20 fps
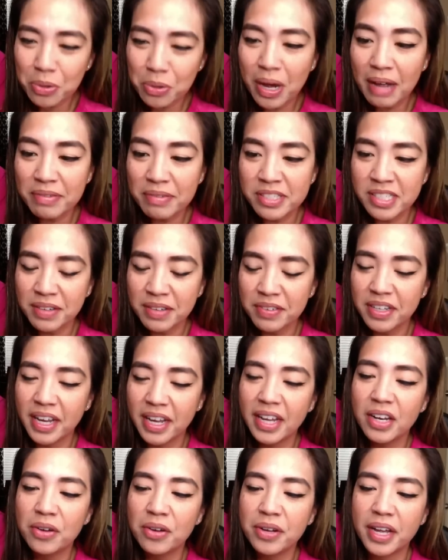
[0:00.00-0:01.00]
have
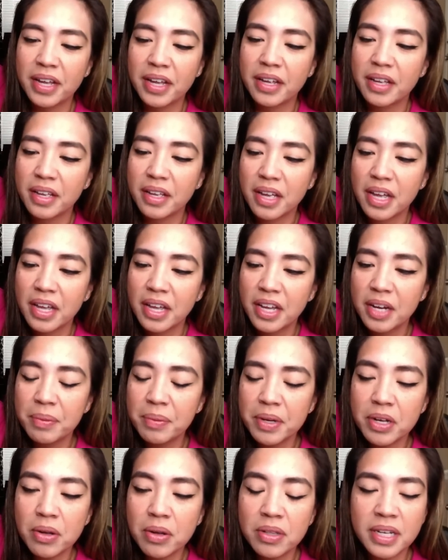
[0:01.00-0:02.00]
78. Okay, here we
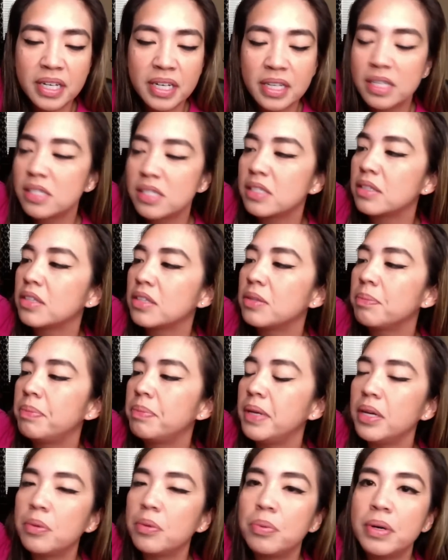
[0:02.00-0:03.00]
go, ladies. The
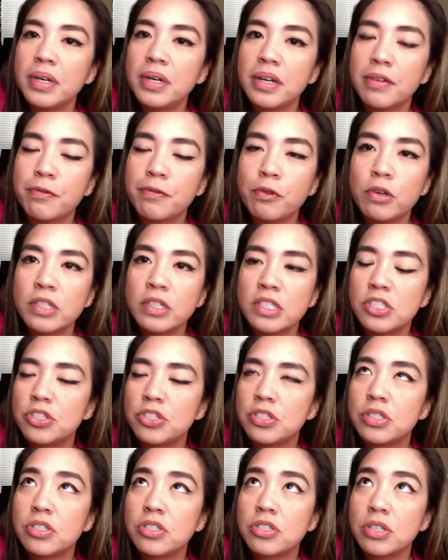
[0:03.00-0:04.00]
big winner for
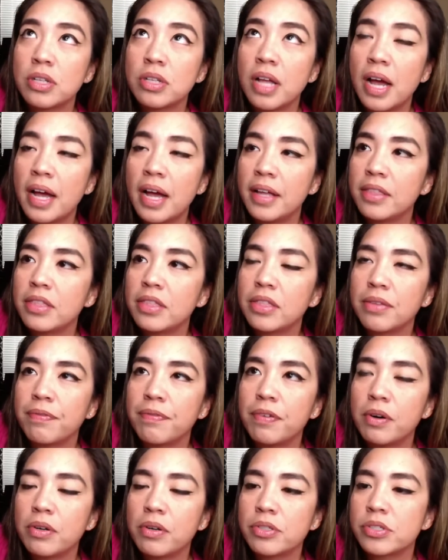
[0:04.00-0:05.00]
July the
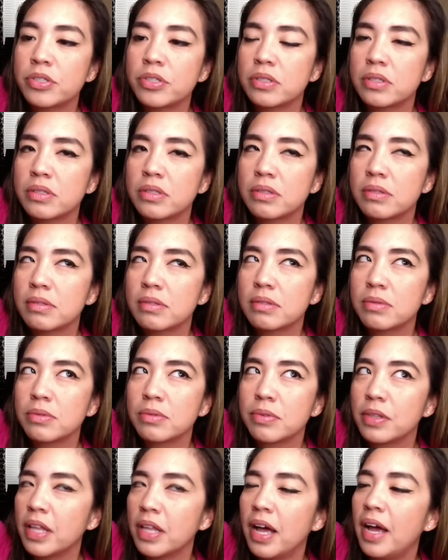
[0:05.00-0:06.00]
1st
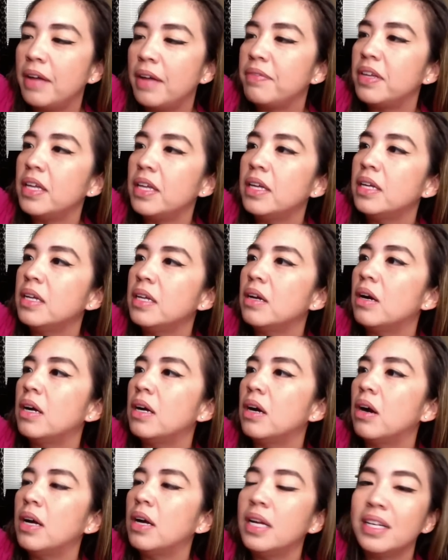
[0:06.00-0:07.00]
live
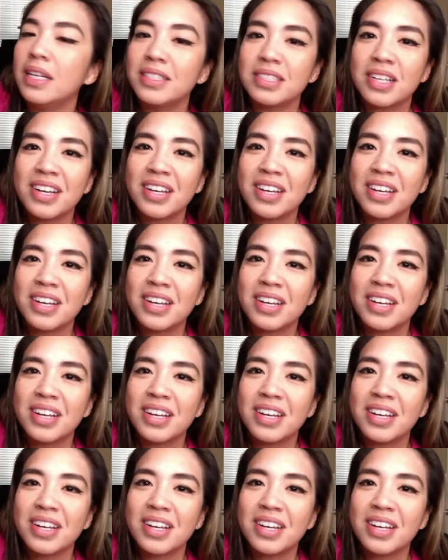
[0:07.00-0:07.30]
is